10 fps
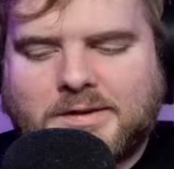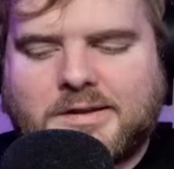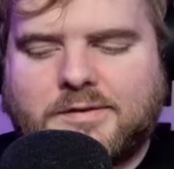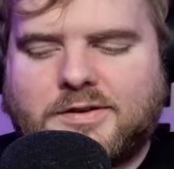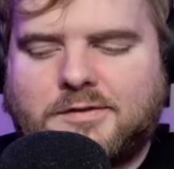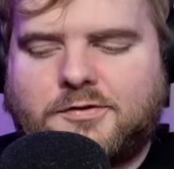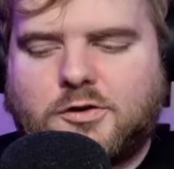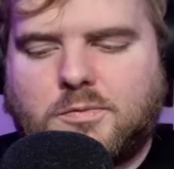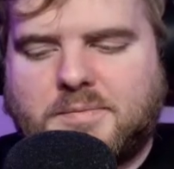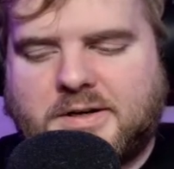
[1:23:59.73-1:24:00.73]
Give it a
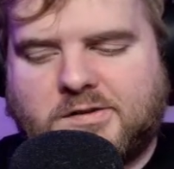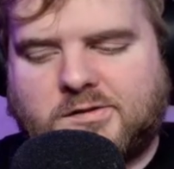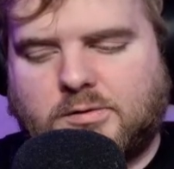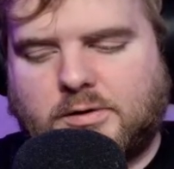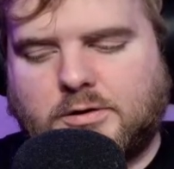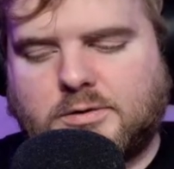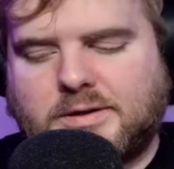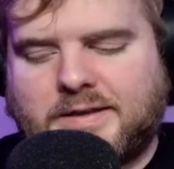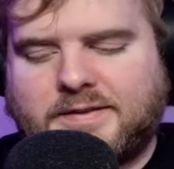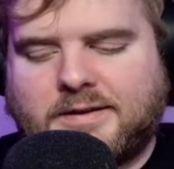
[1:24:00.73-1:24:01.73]
few minutes to load
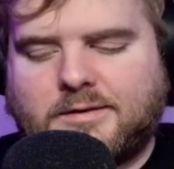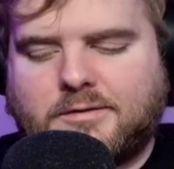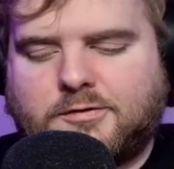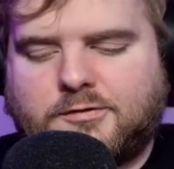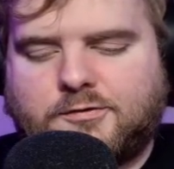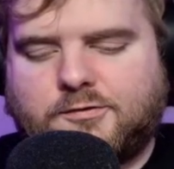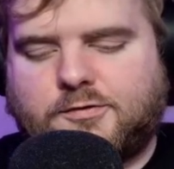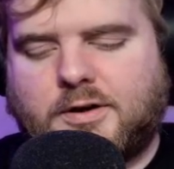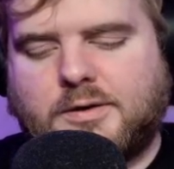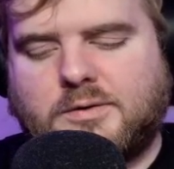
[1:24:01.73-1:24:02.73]
and then
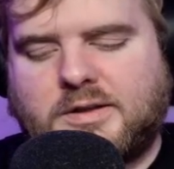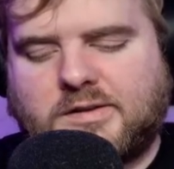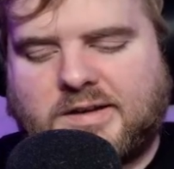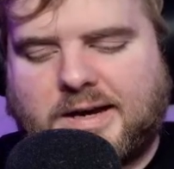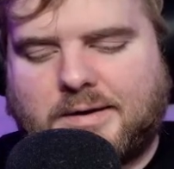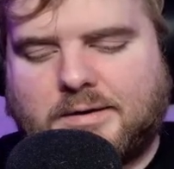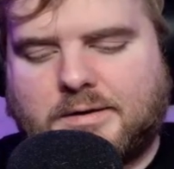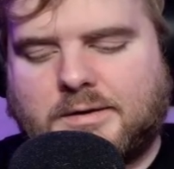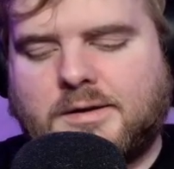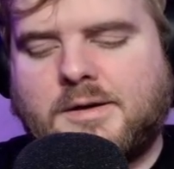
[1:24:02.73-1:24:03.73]
follow the attack.
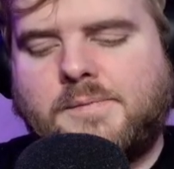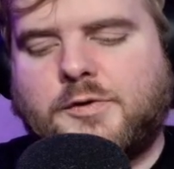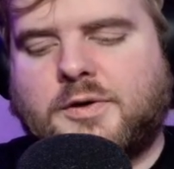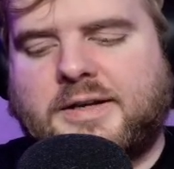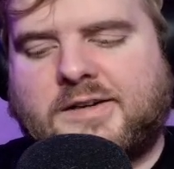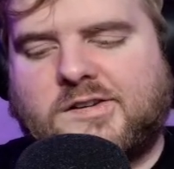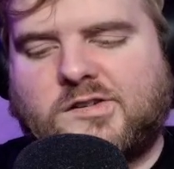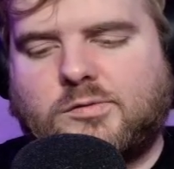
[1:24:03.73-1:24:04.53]
You can access the